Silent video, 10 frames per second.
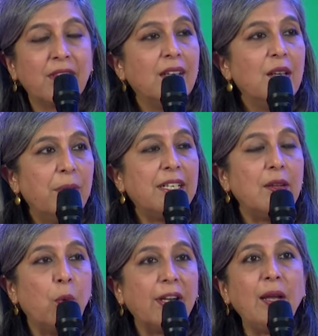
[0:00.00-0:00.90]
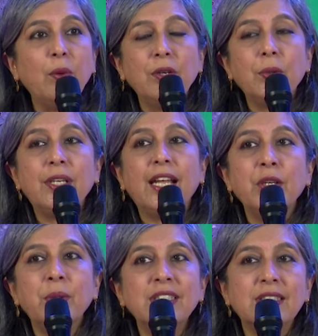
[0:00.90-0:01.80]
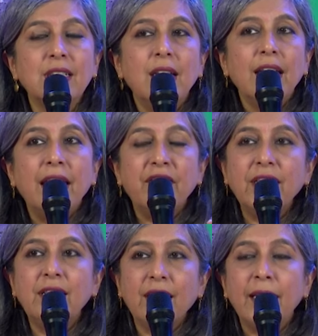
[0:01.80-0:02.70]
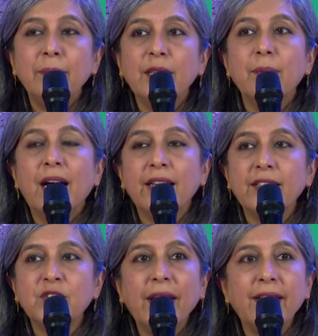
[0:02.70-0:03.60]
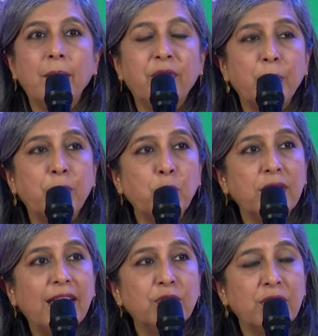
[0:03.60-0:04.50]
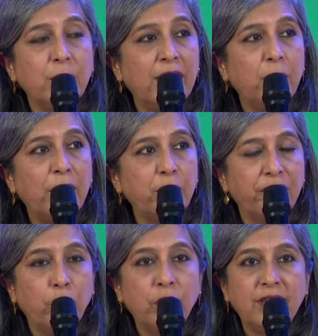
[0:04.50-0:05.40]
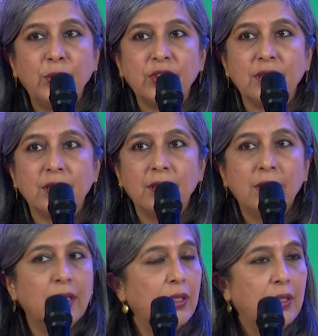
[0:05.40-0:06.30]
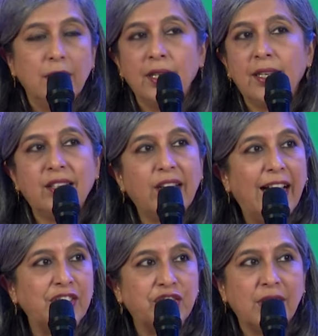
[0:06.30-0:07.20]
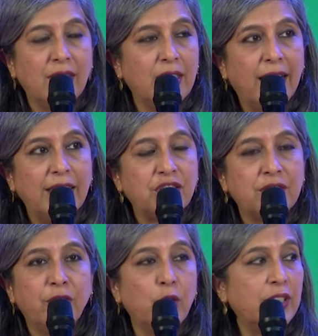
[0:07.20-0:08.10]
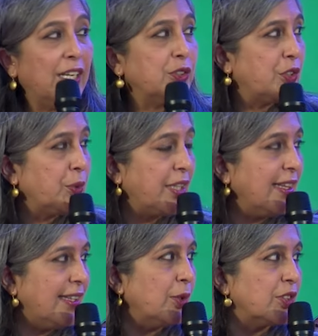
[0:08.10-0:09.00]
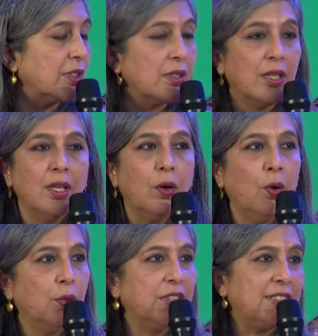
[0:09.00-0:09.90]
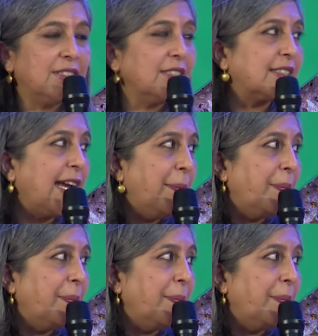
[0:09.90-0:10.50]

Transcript: But what I want to tell you is every time the markets went up from 2000 when it went to 4000, mm. it'll crash, it'll crash. 4000 to 10,000 oh, this is a scam.